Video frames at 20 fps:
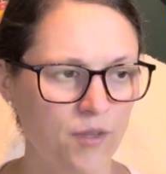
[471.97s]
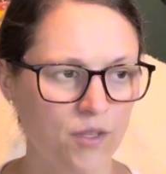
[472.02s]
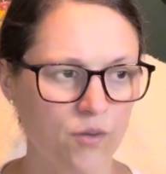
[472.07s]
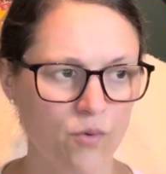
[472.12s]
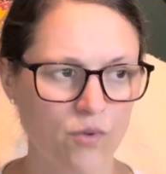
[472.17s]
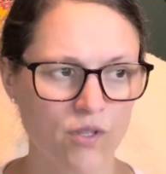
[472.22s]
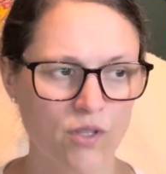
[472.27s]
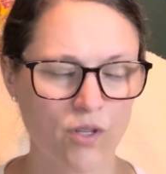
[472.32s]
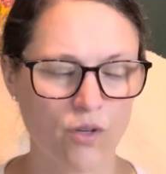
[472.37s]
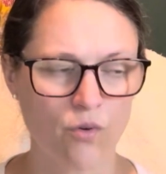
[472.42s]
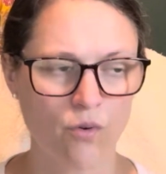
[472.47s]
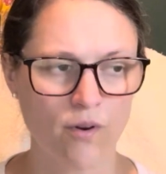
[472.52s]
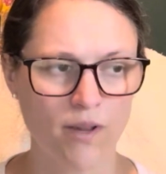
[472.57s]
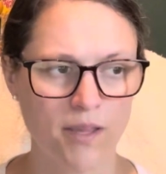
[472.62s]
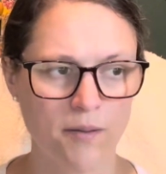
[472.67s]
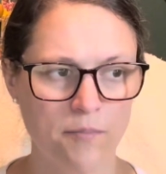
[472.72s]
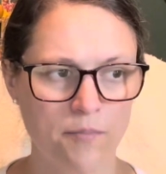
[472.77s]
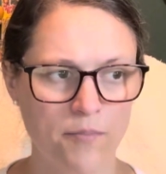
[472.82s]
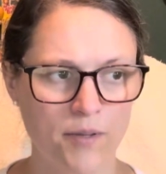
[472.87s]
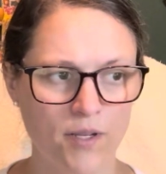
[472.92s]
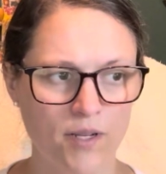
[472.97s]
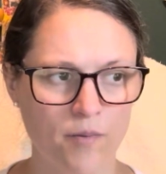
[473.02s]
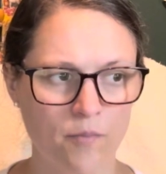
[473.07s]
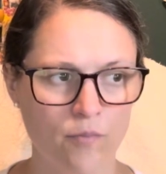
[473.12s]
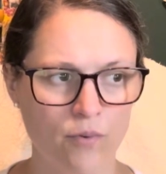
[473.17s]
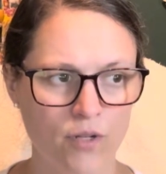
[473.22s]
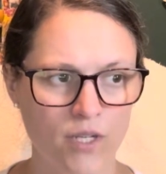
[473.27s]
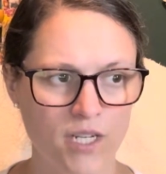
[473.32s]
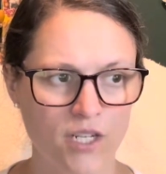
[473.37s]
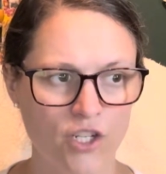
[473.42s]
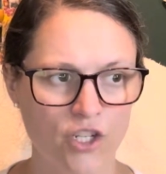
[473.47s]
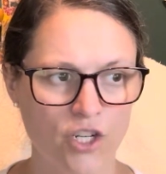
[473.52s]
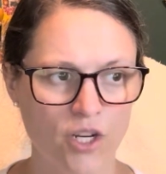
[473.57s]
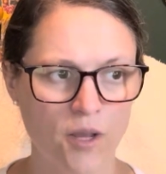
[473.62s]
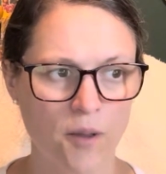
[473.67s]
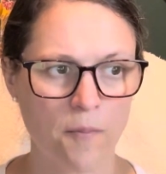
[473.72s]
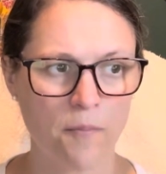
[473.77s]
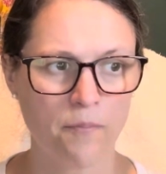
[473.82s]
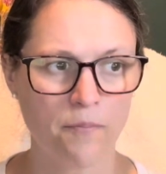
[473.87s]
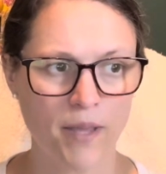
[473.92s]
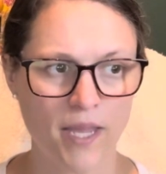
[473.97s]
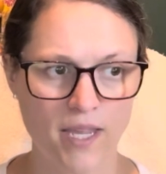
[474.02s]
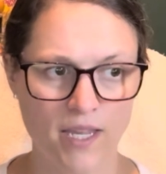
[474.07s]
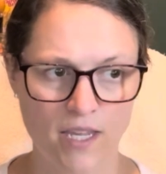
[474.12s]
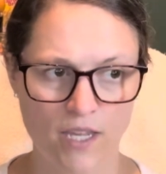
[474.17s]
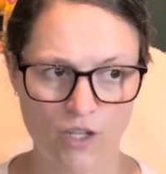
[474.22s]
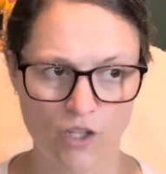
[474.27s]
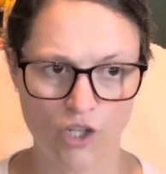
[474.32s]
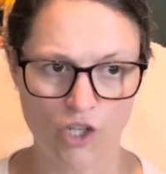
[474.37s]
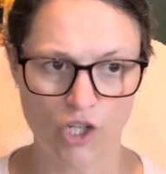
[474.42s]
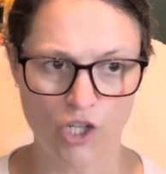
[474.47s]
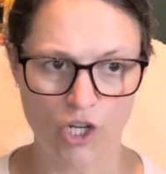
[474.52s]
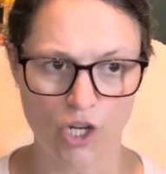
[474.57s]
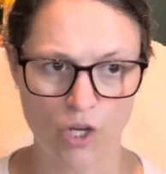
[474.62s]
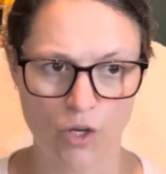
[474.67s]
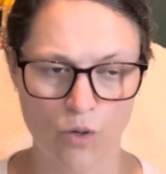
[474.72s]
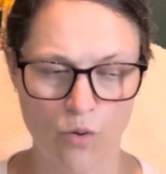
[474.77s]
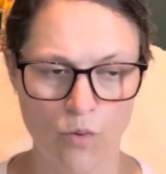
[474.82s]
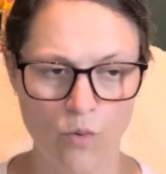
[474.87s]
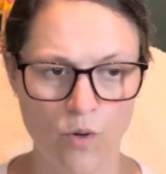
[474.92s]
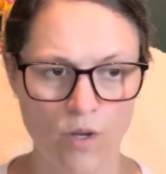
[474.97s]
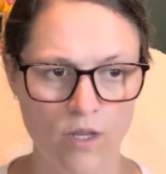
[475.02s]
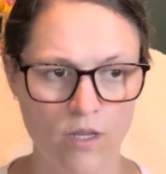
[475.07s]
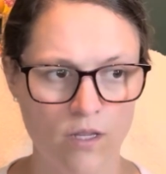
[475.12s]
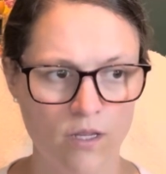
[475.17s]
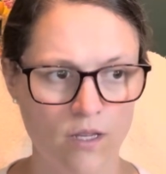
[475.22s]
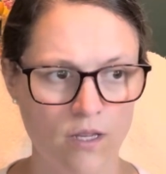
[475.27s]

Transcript: This was the Great British Baking Show.